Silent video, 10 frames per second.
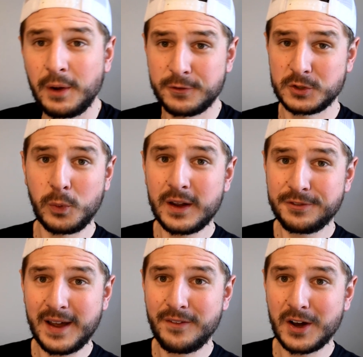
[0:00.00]
But for
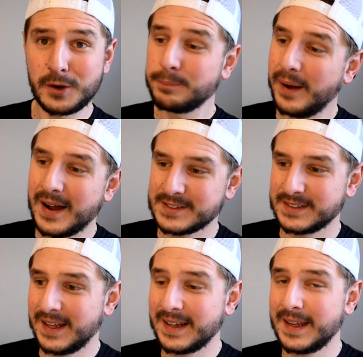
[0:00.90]
2,500
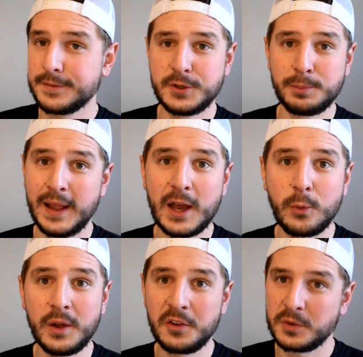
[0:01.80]
bucks, it gives you
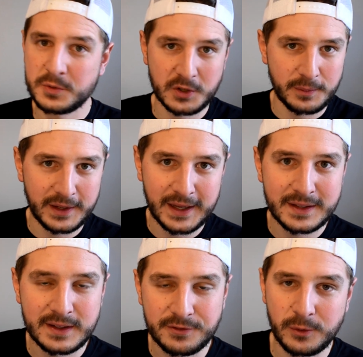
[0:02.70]
black wheels, which we're gonna be
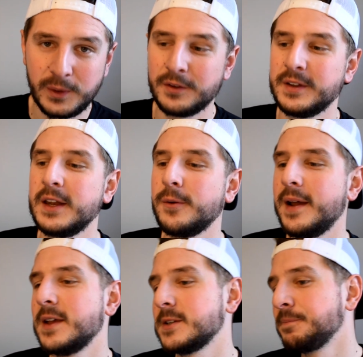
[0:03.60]
getting different wheels
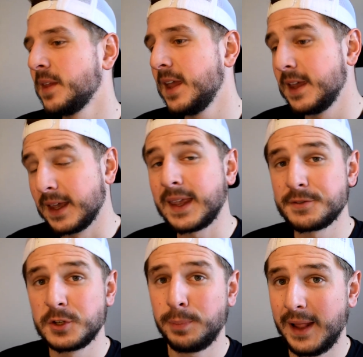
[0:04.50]
anyways. It
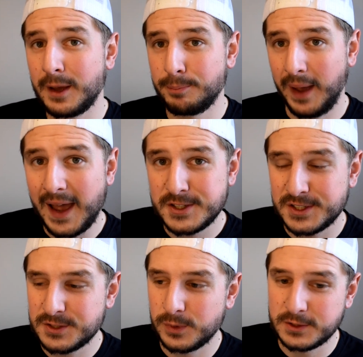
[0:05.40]
gives you black
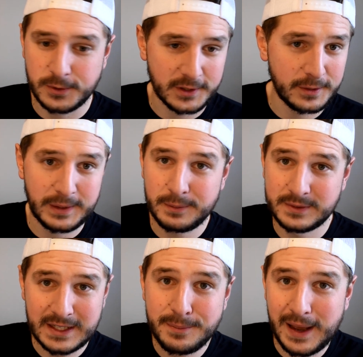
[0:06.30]
badges, which we're gonna
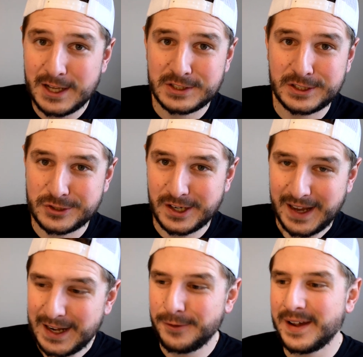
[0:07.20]
be debadging the truck
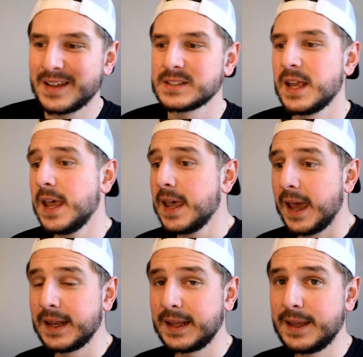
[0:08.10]
anyways.
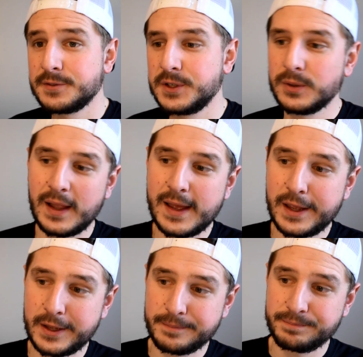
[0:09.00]
And it gives you
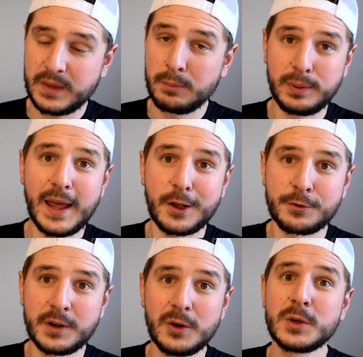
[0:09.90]
like a
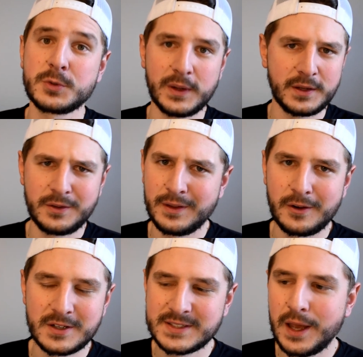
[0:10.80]
black grille, which we could do that
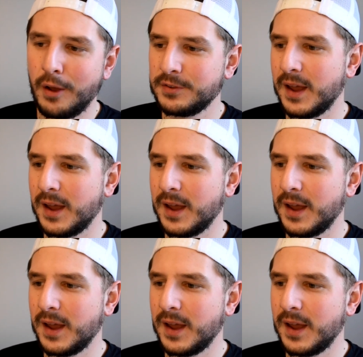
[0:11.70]
ourselves,